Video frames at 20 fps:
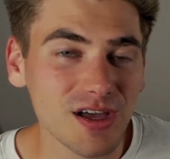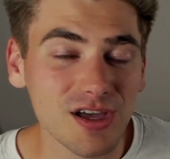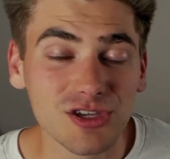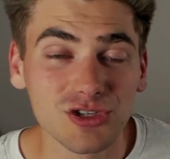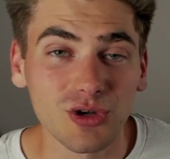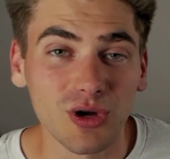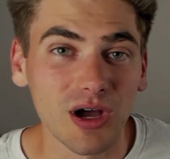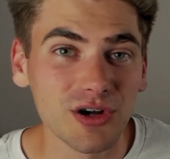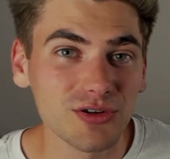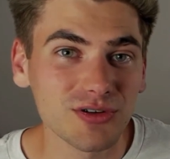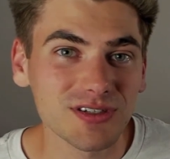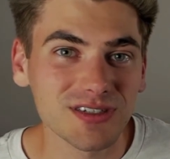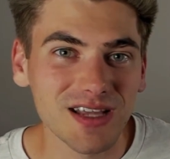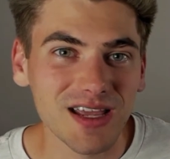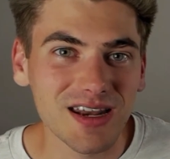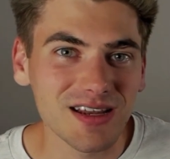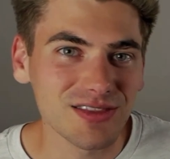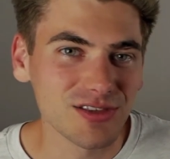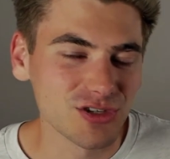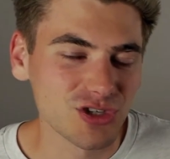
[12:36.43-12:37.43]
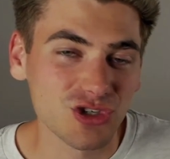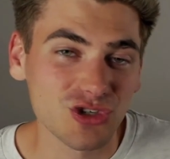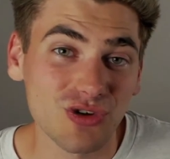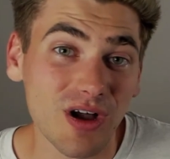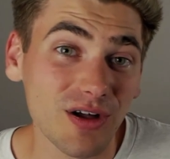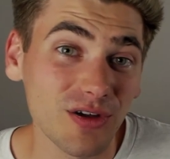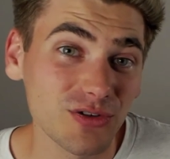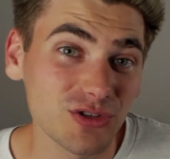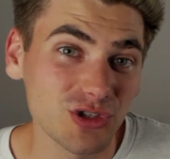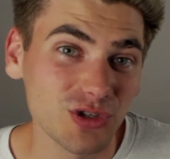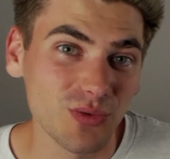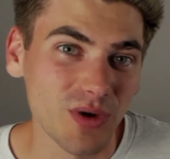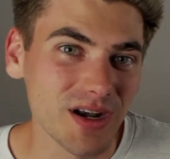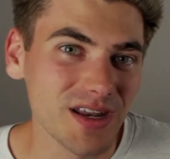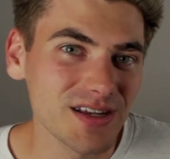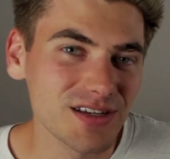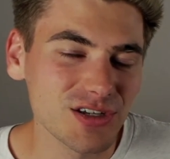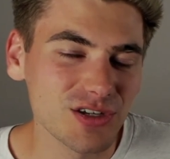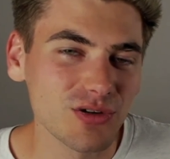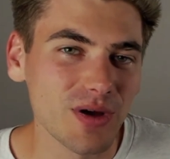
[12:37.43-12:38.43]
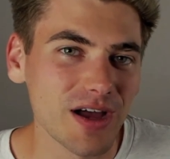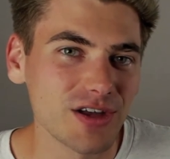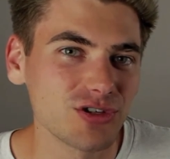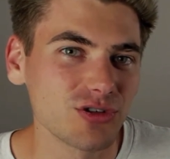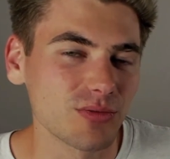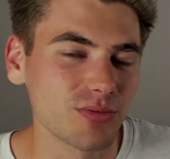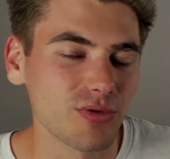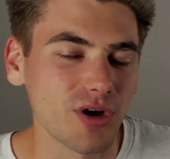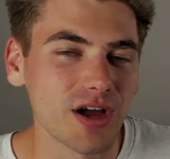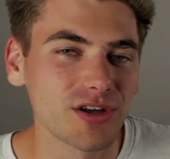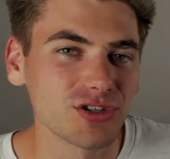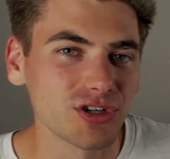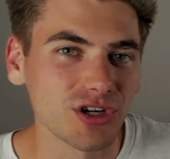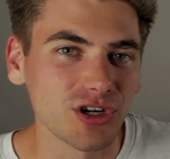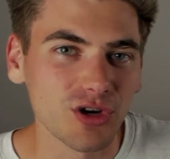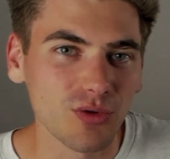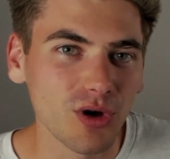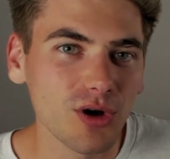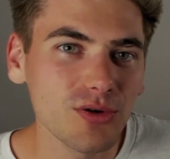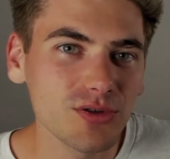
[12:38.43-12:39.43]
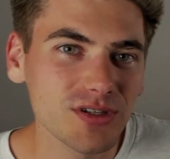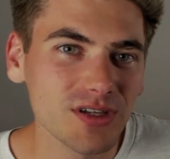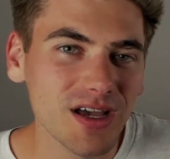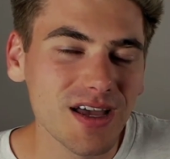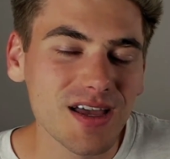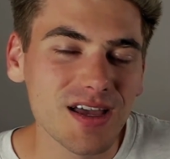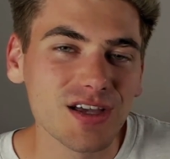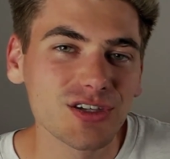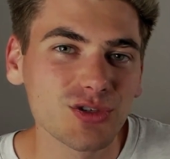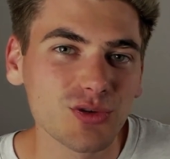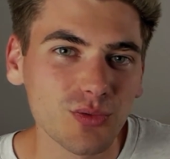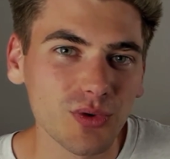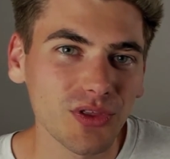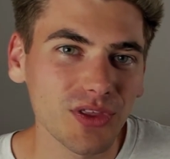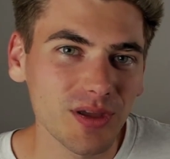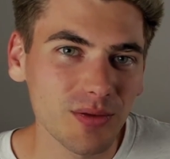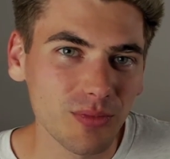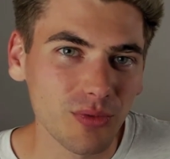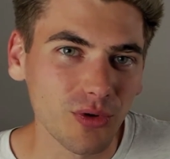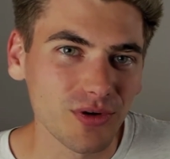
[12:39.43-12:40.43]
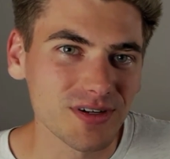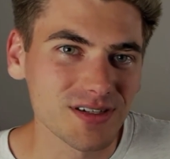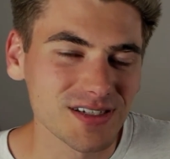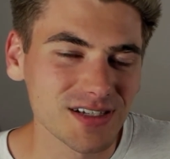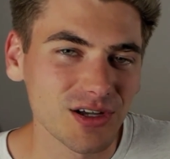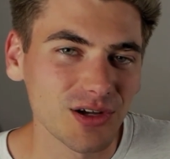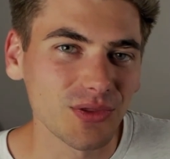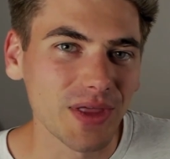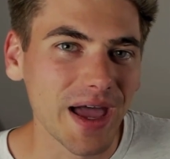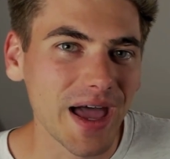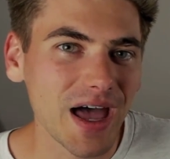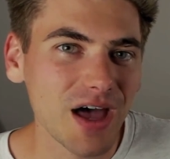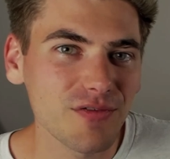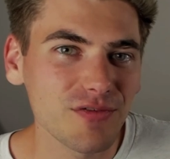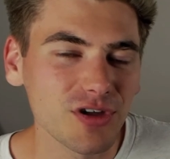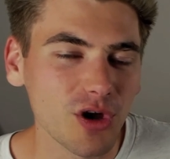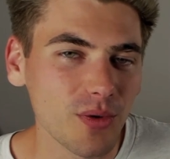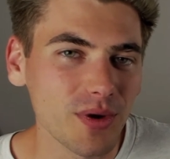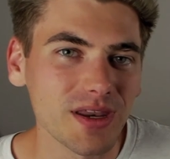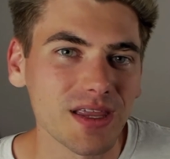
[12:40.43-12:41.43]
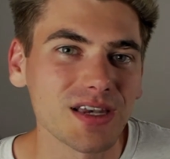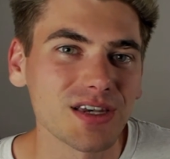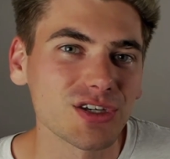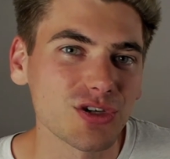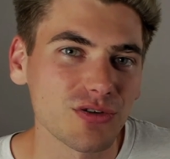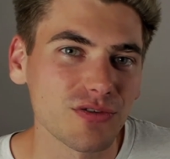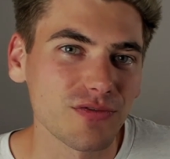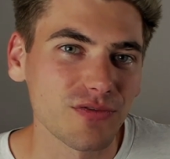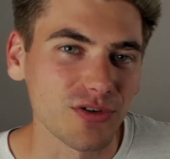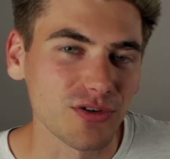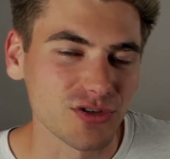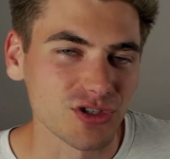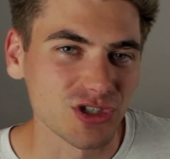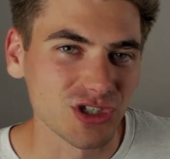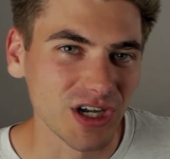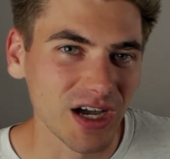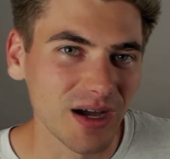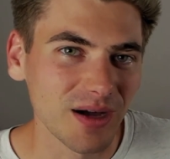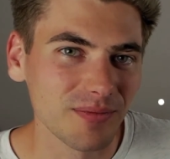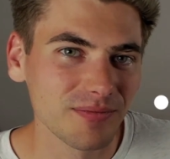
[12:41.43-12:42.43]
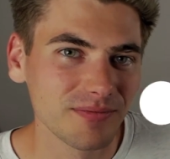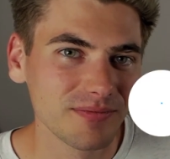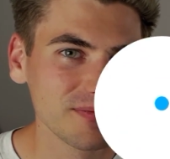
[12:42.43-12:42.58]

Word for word: So understanding the struggles you run into as your project grows is a really important skill to have going into your first job.